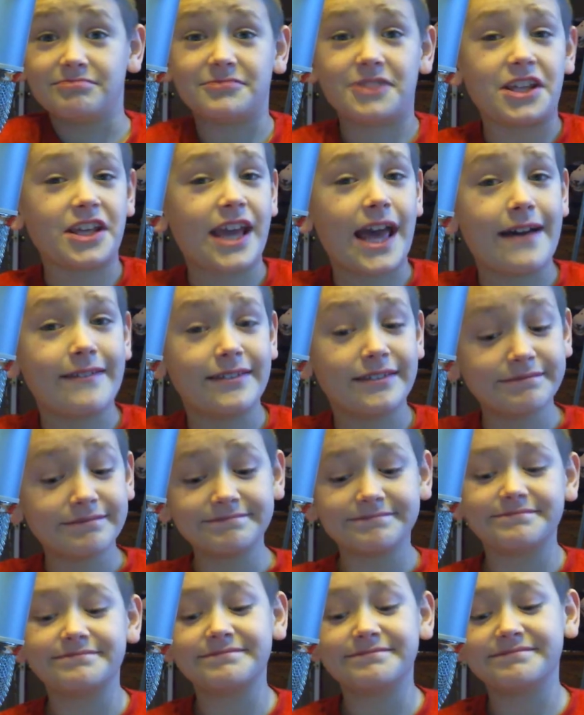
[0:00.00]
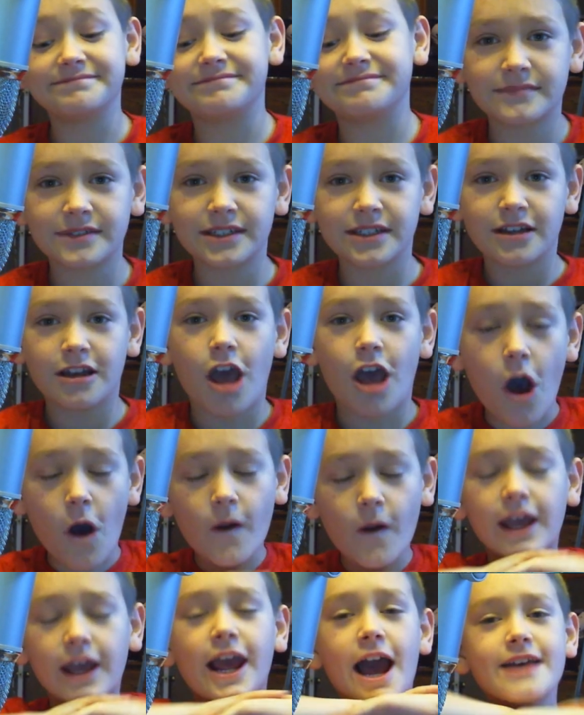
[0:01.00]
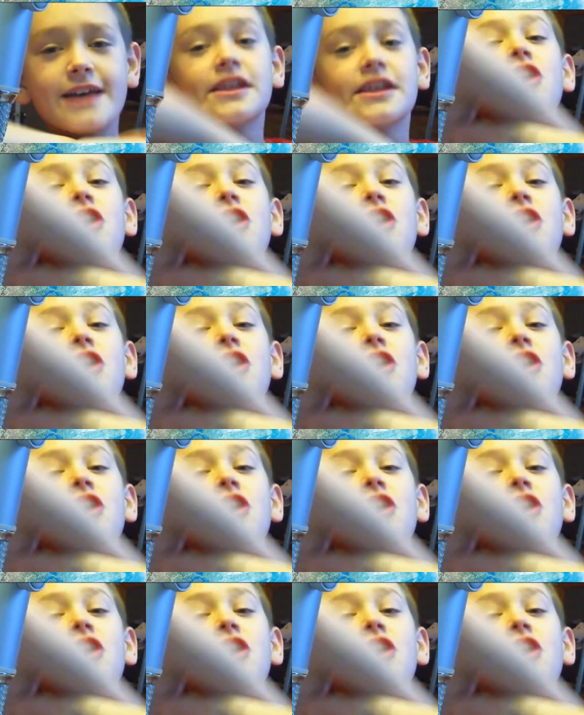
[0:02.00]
They had it. Okay, guys,